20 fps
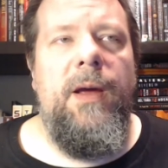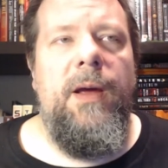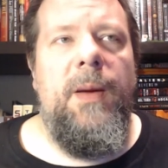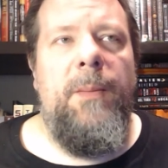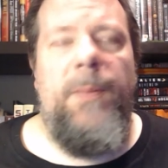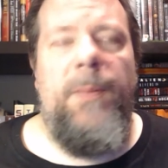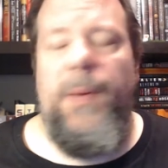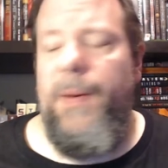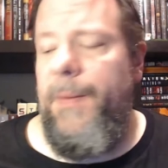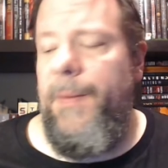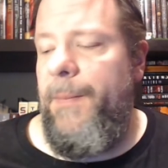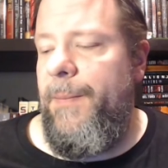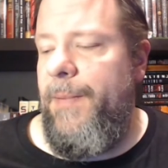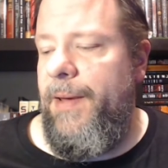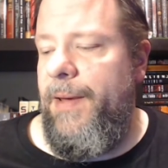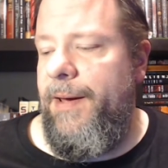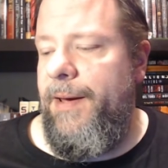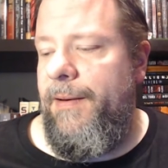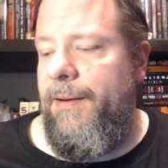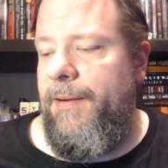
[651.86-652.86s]
But
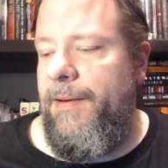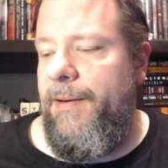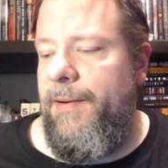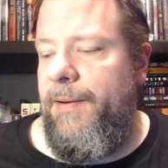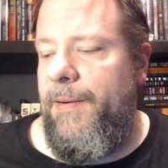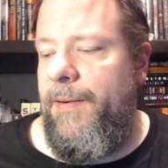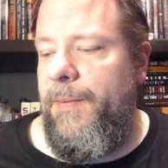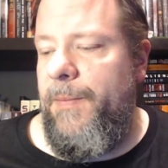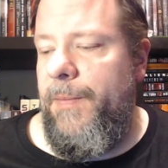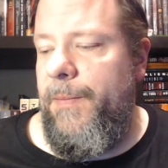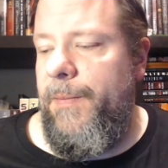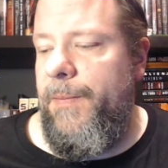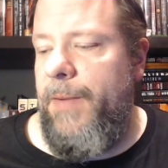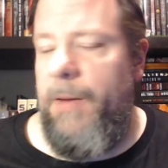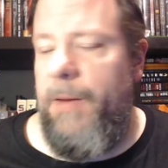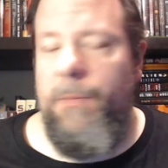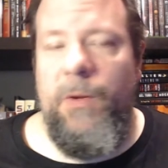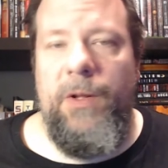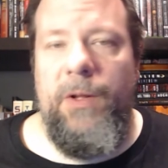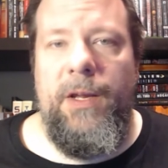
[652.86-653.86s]
yeah, I'm
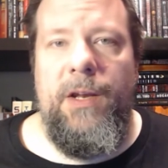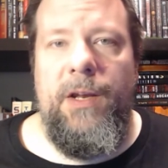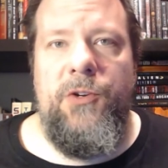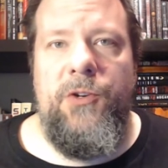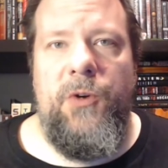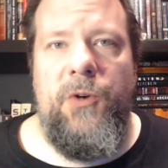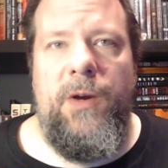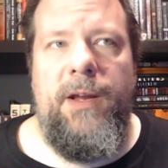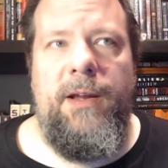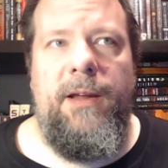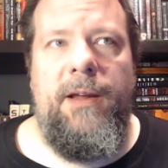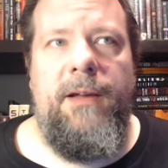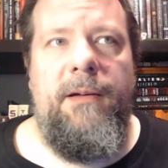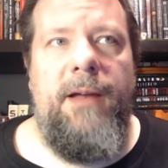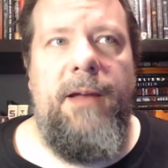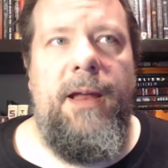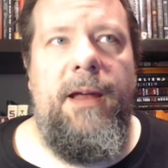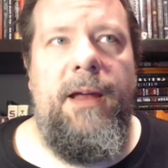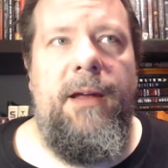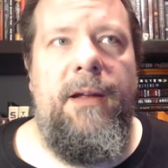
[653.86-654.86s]
really enjoying it,
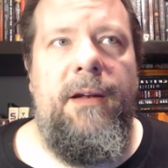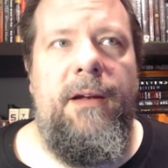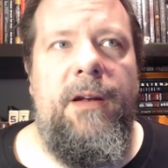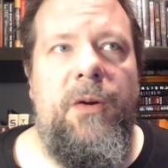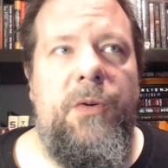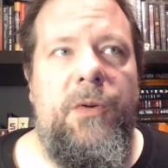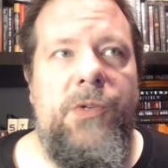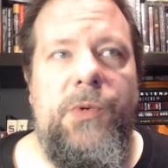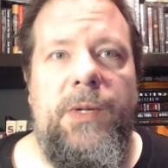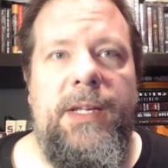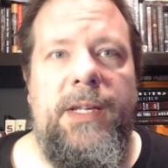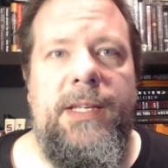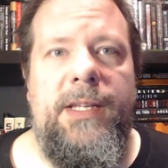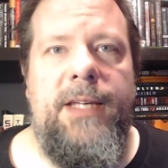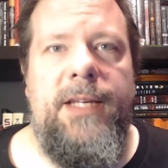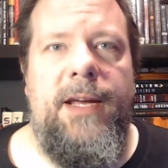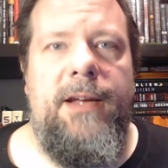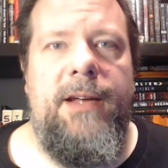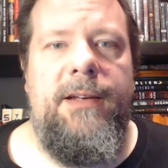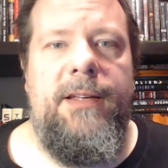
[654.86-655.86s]
and I was really
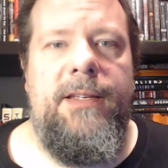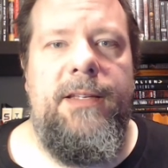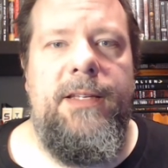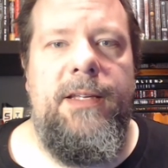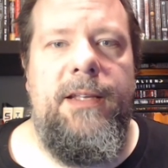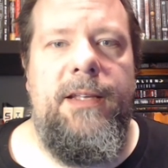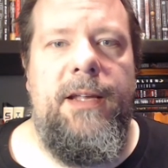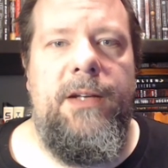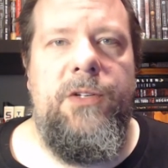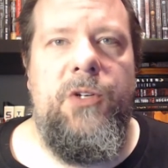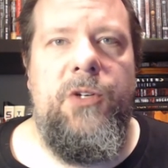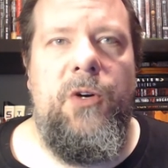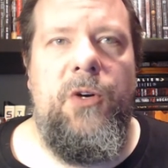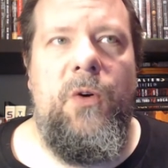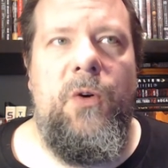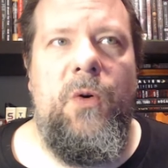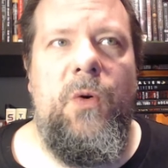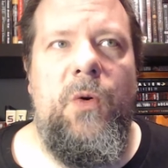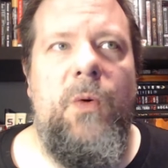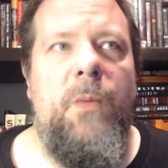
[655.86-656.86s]
sad to see that
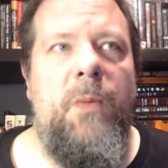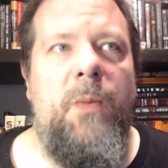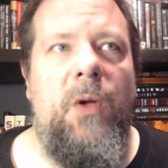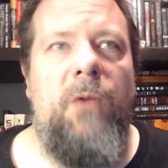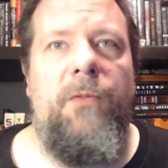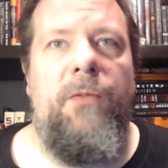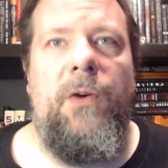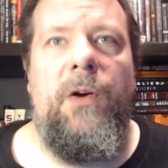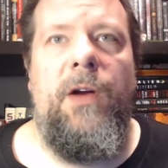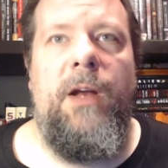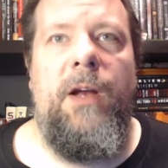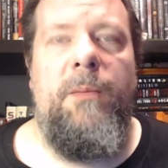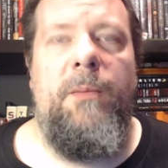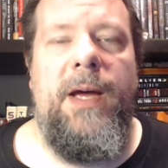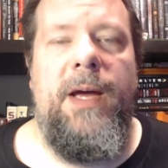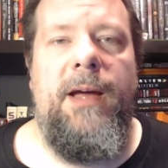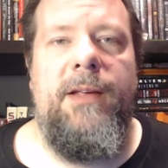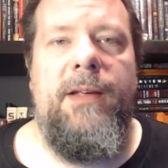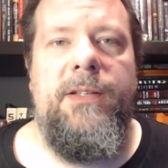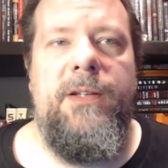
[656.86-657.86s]
Joe Pulver had
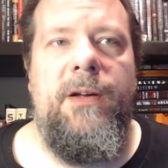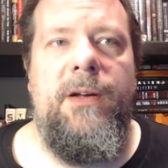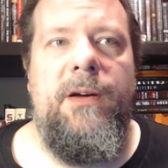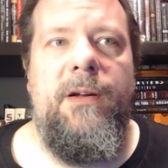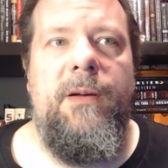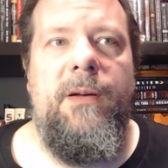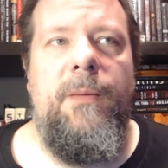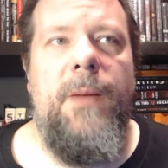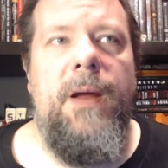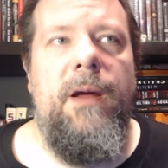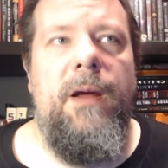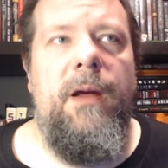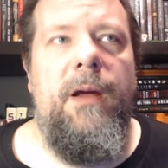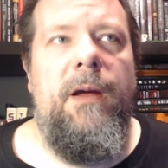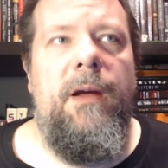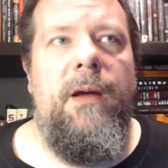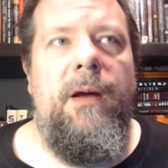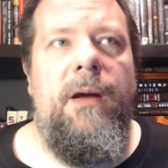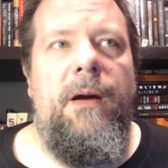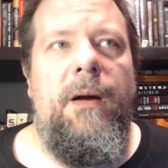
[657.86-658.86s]
passed on.
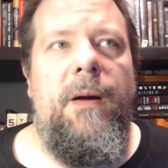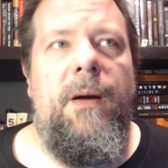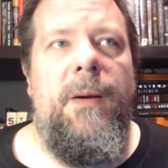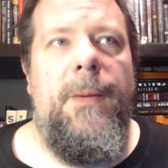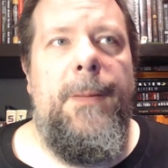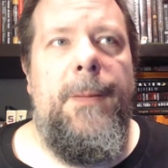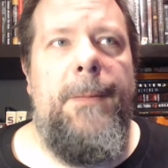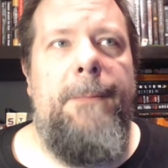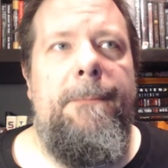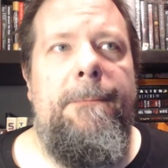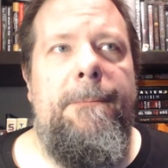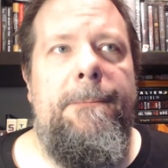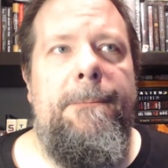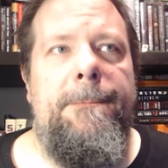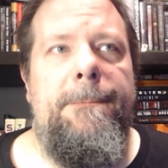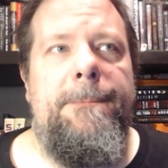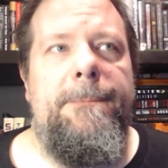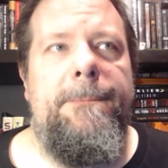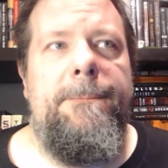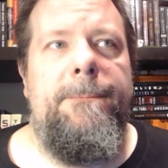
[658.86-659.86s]

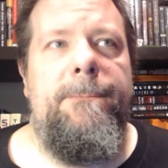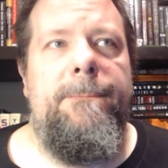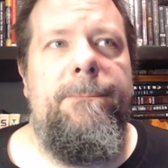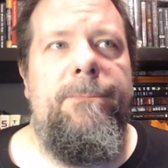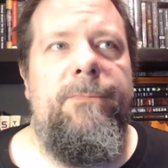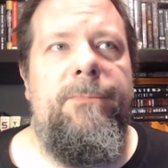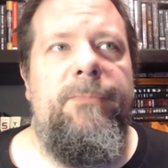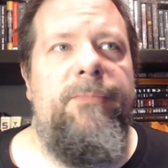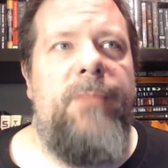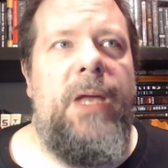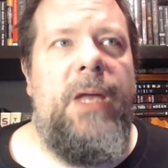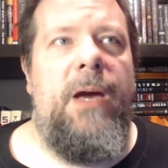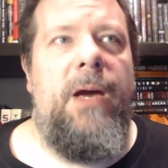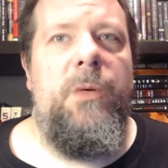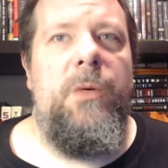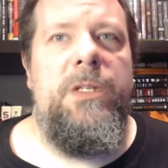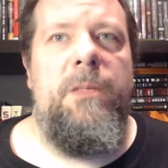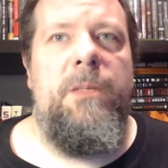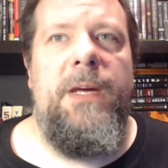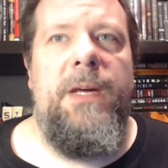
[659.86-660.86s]
I
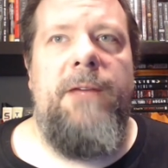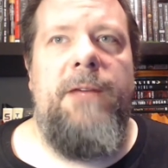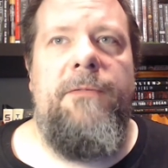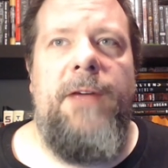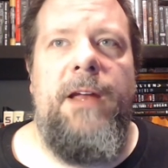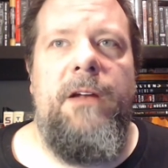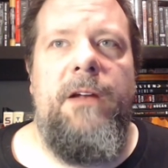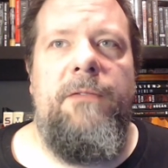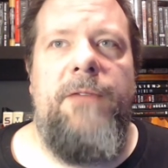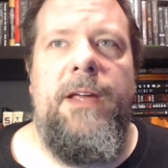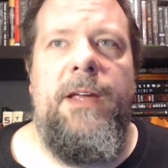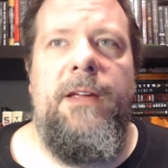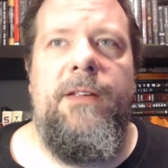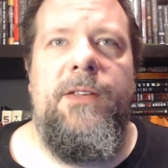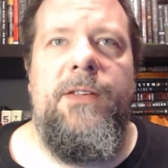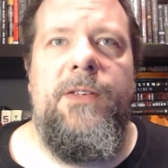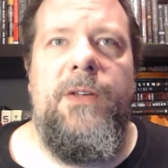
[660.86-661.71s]
was a big fan of his